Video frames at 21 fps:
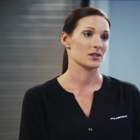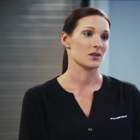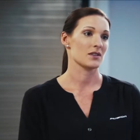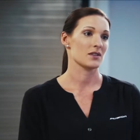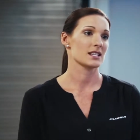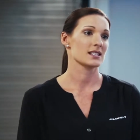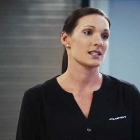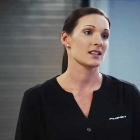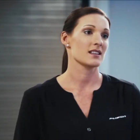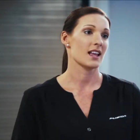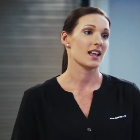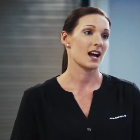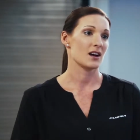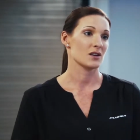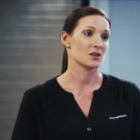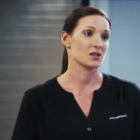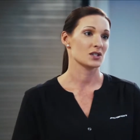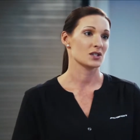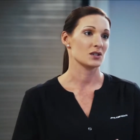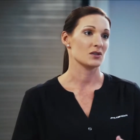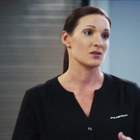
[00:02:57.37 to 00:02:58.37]
So this
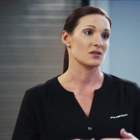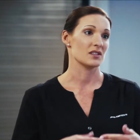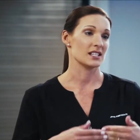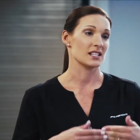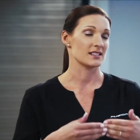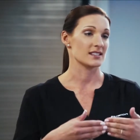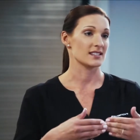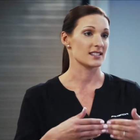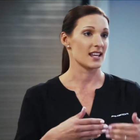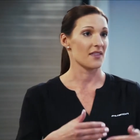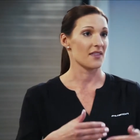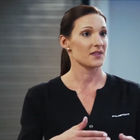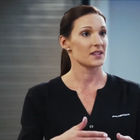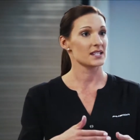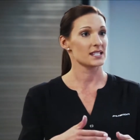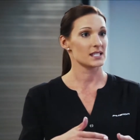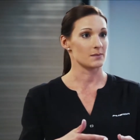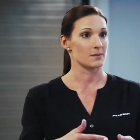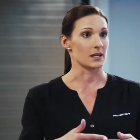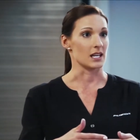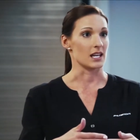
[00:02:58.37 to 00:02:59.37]
allows you to set
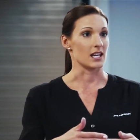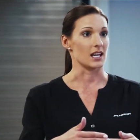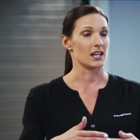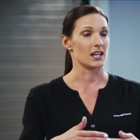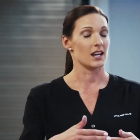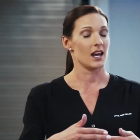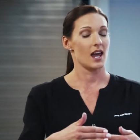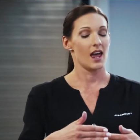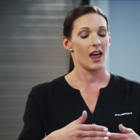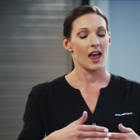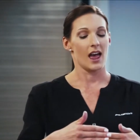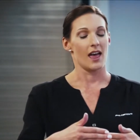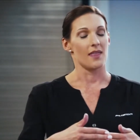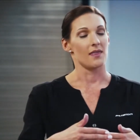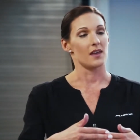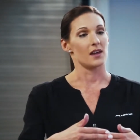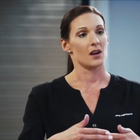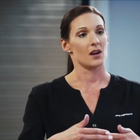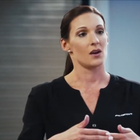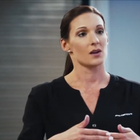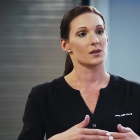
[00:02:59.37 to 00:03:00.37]
the speed
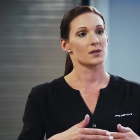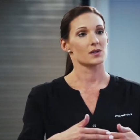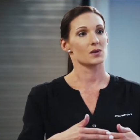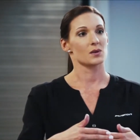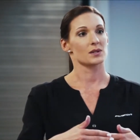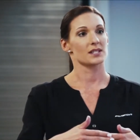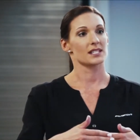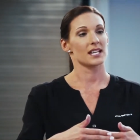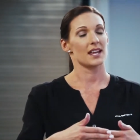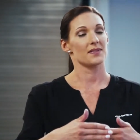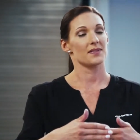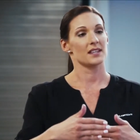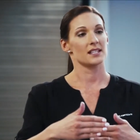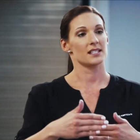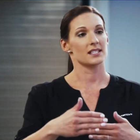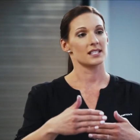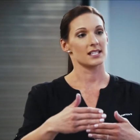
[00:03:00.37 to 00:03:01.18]
and then also set the